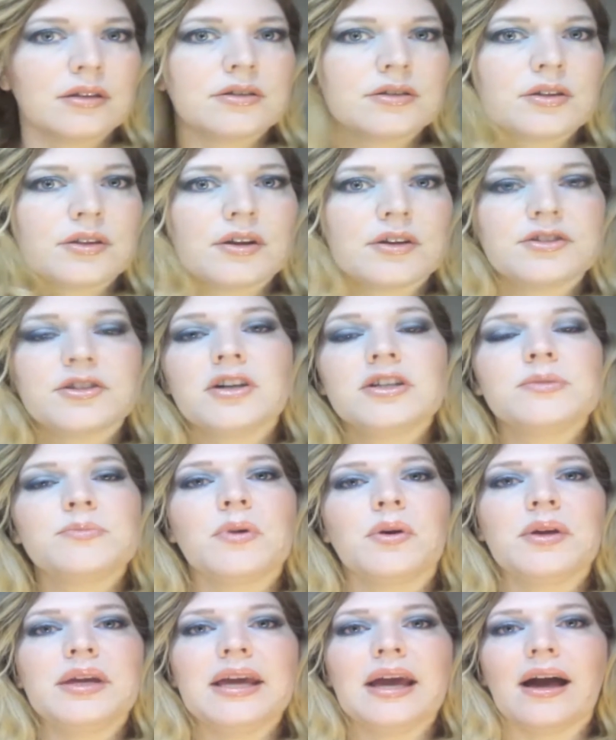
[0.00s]
So there's our
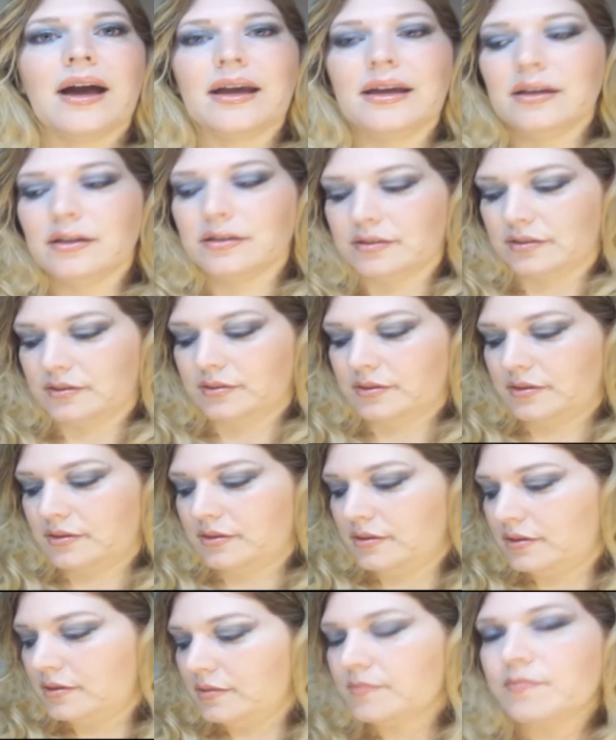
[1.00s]
smoky eye.
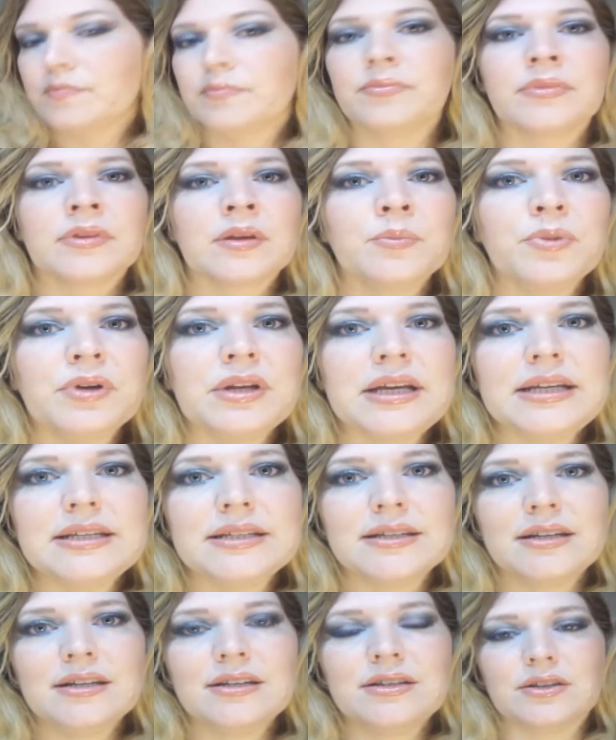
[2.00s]
Pretty
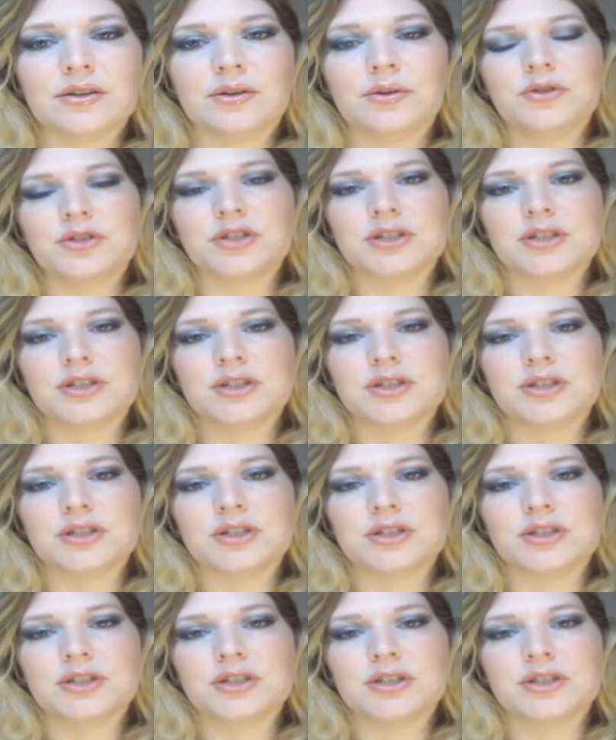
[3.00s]
easy to do.